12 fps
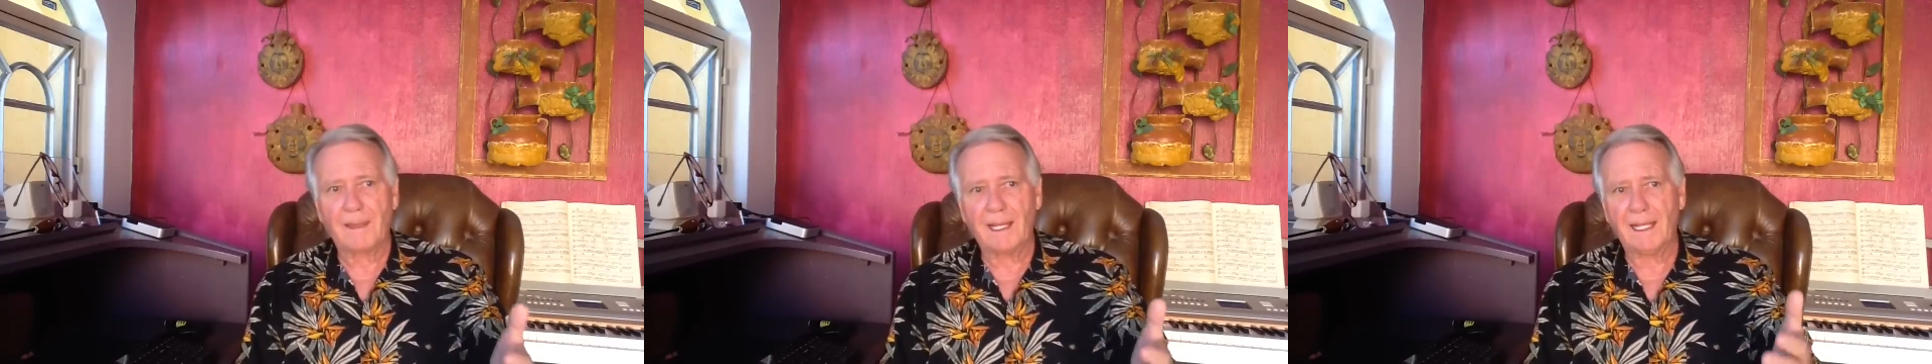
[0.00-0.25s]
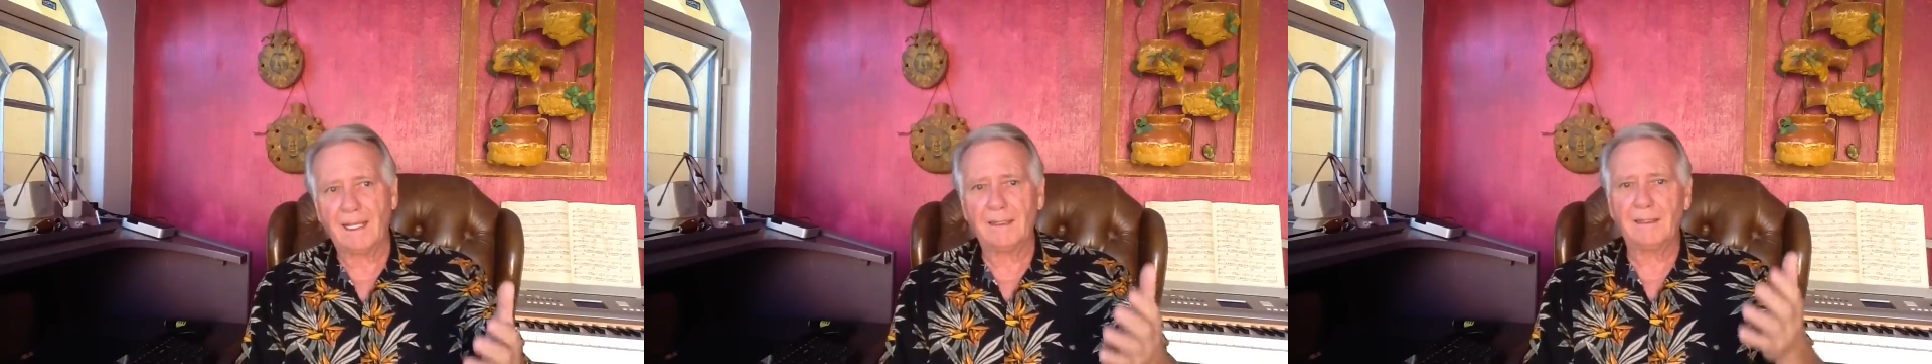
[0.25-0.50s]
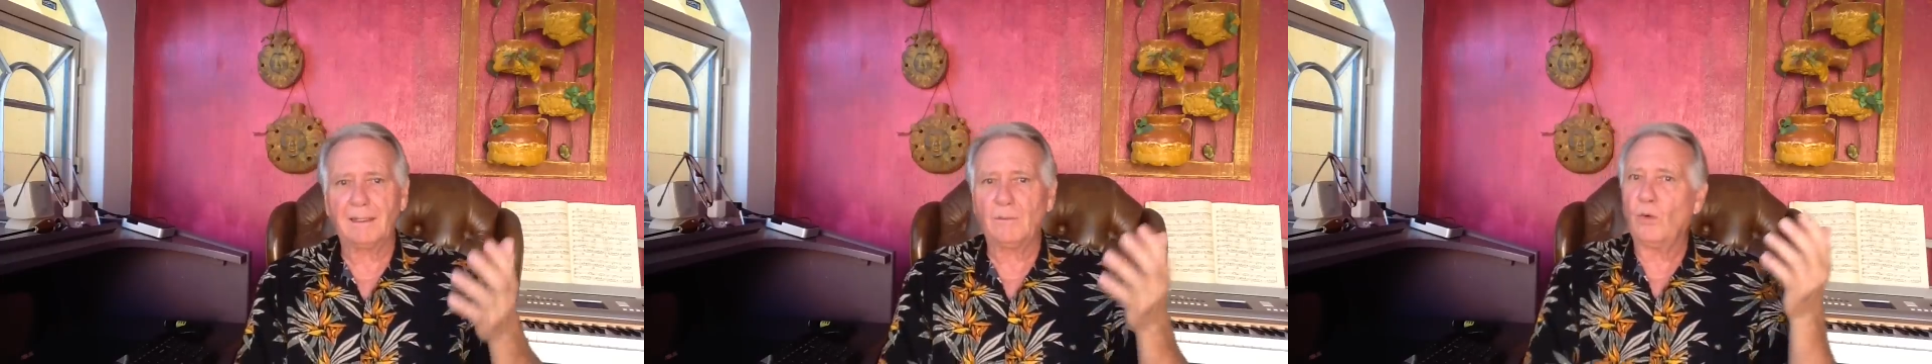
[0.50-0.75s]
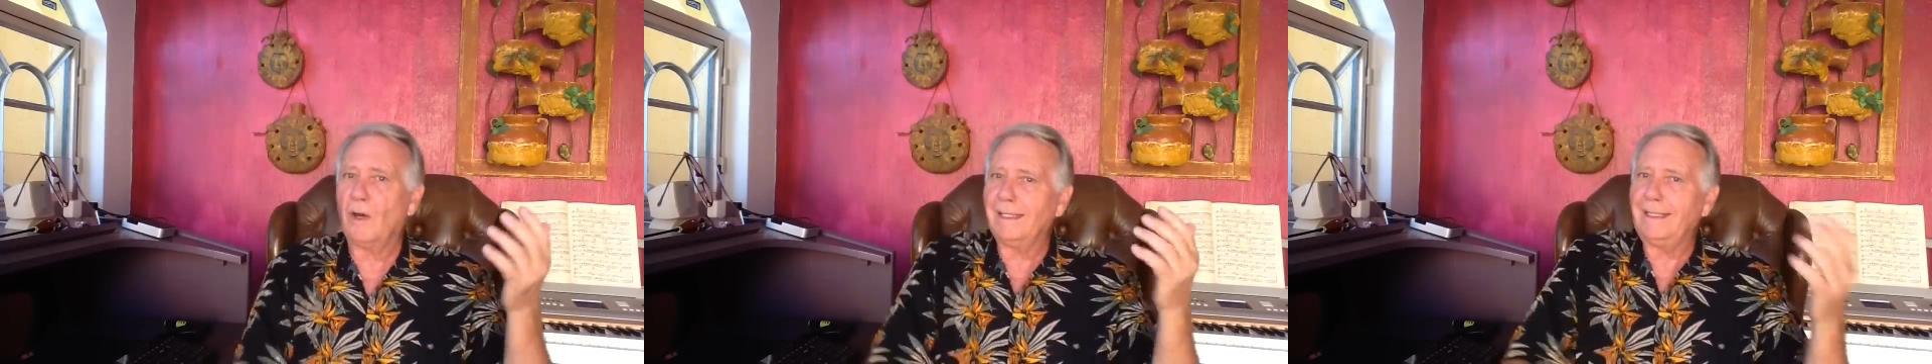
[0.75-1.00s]
And
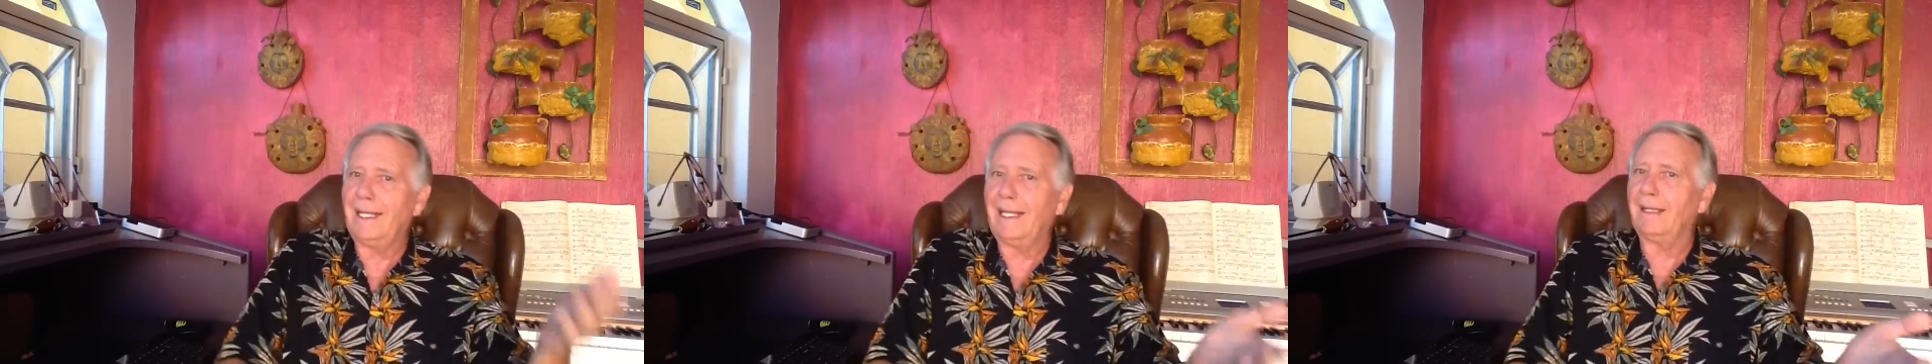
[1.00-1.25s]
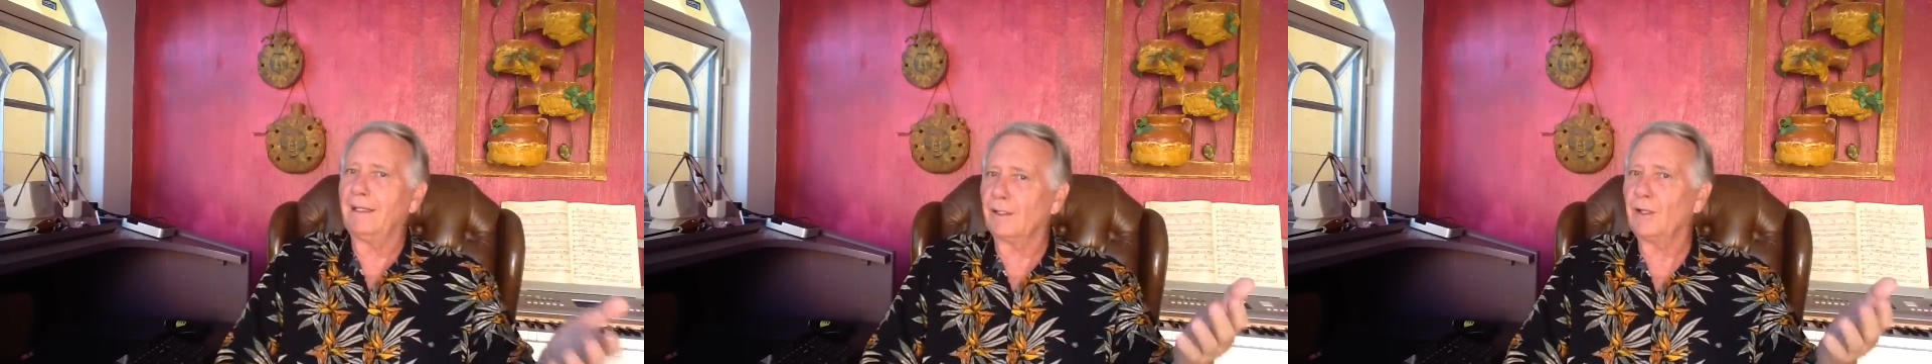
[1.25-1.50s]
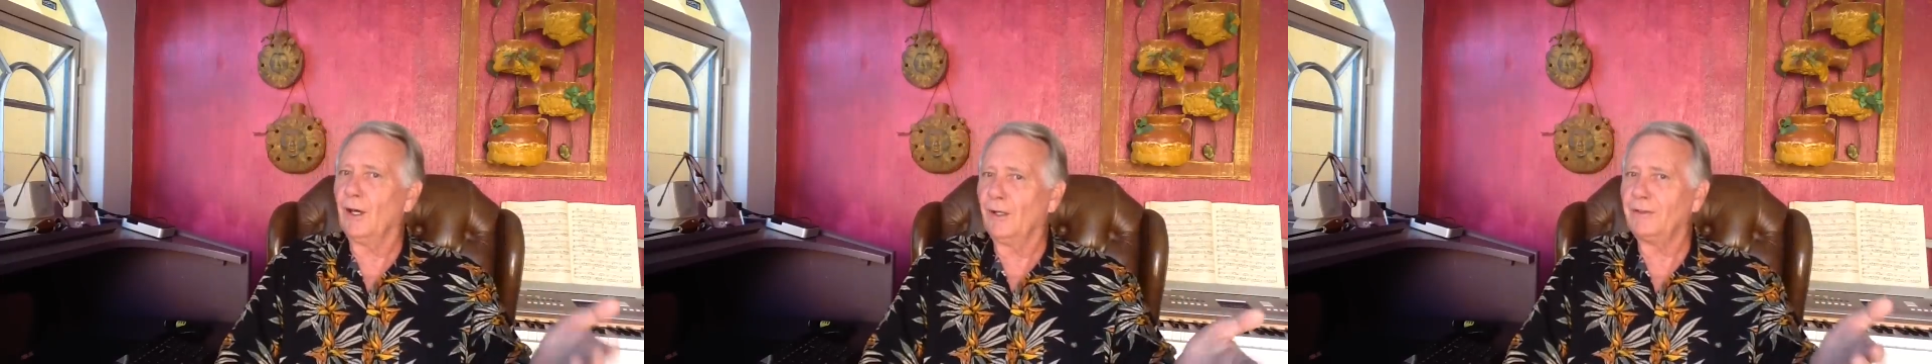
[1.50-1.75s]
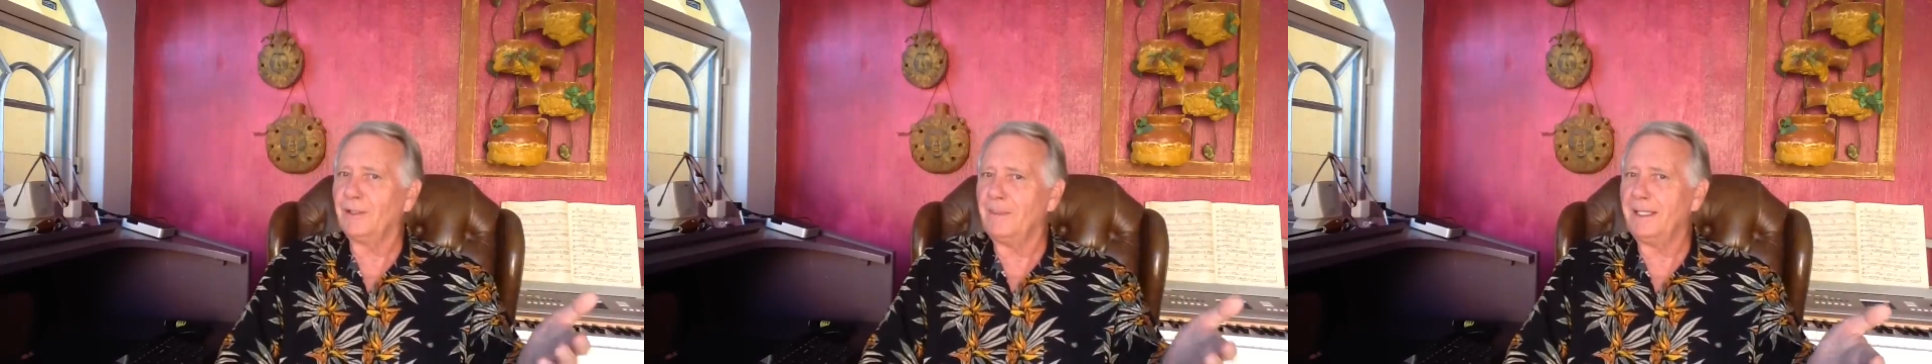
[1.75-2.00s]
one day it
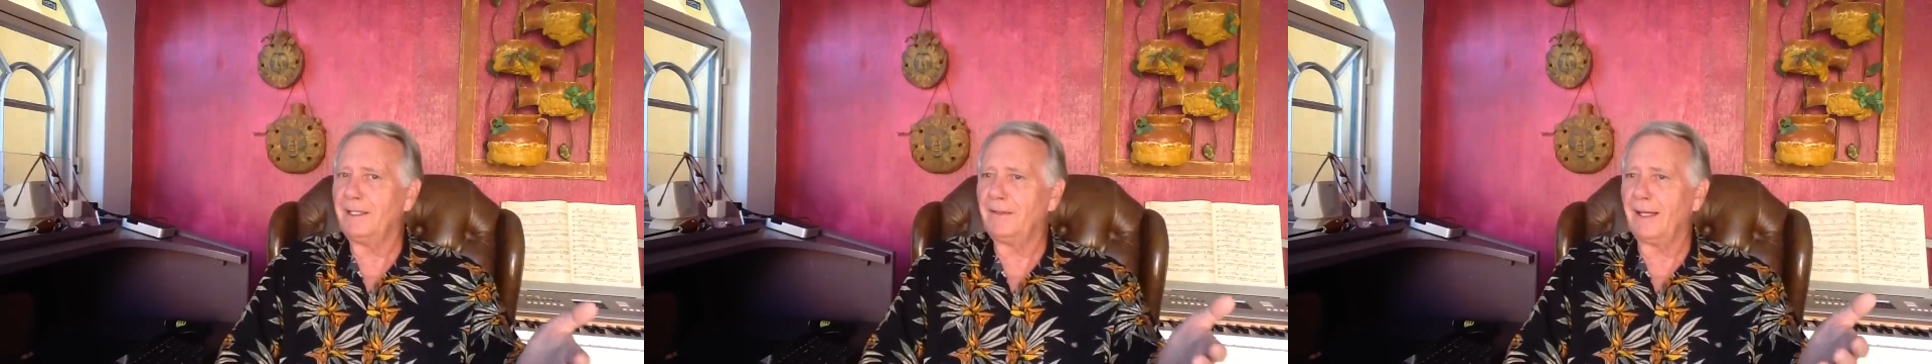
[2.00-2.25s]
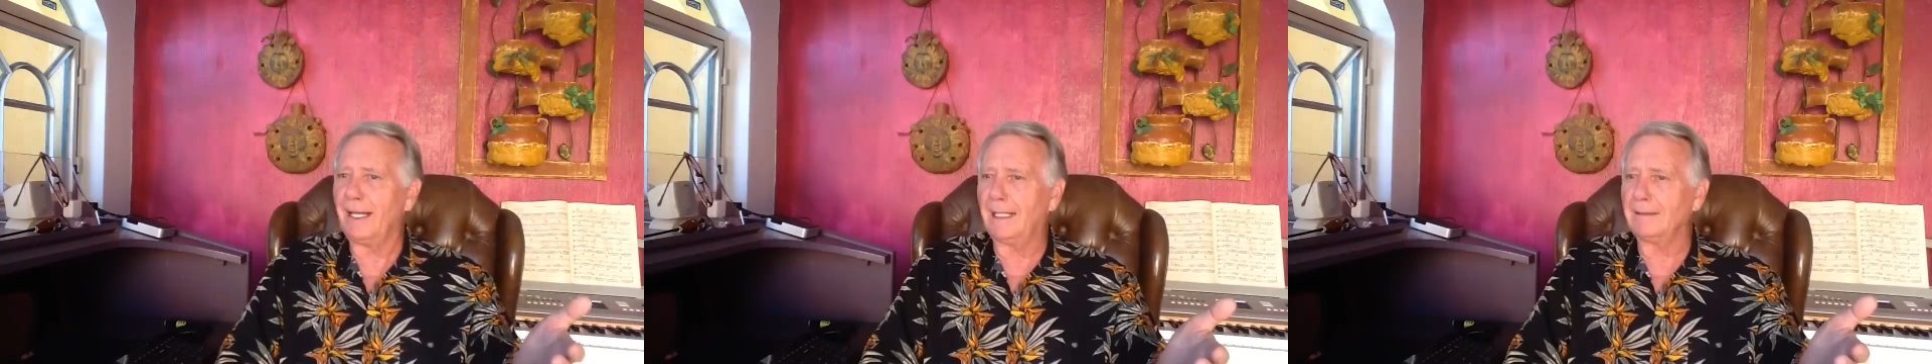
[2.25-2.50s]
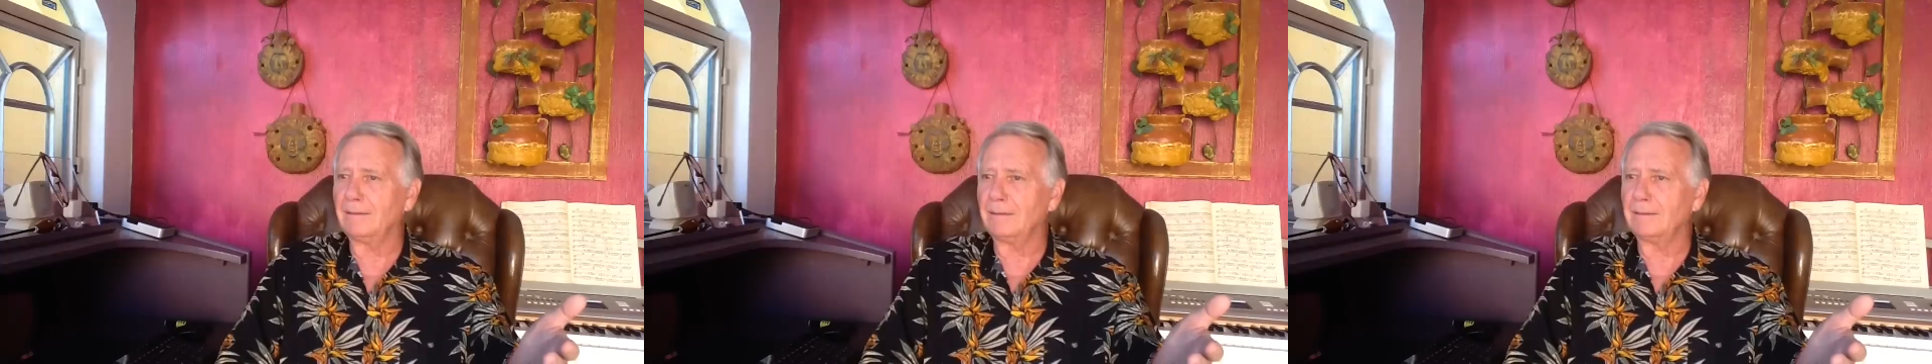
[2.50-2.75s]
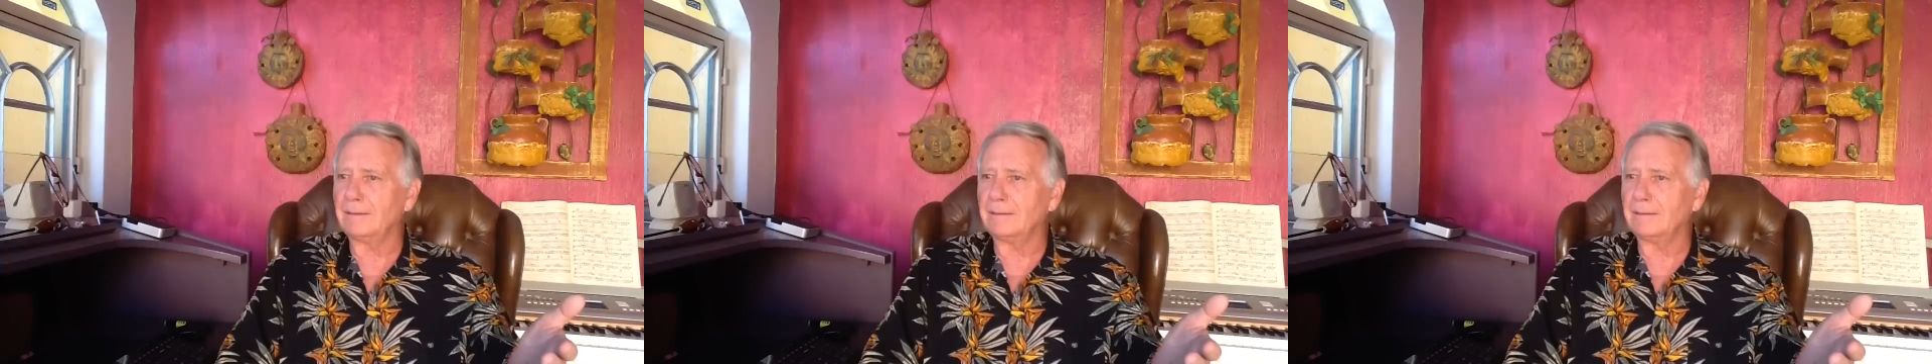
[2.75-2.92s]
occurred to me that